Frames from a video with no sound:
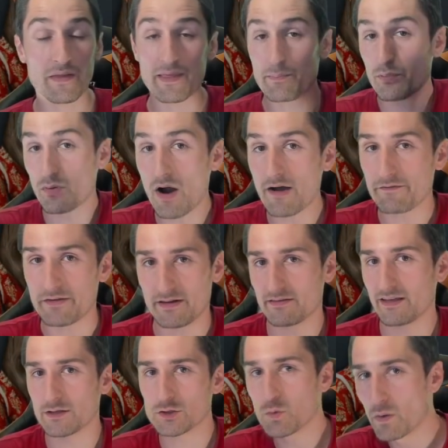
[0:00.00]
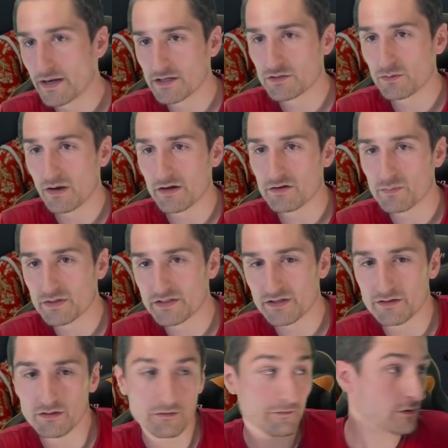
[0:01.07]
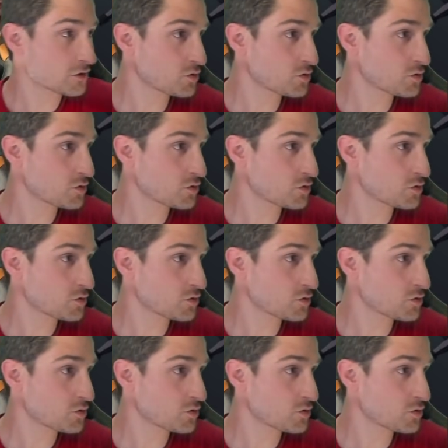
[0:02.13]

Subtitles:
profit. It's like 2200 material for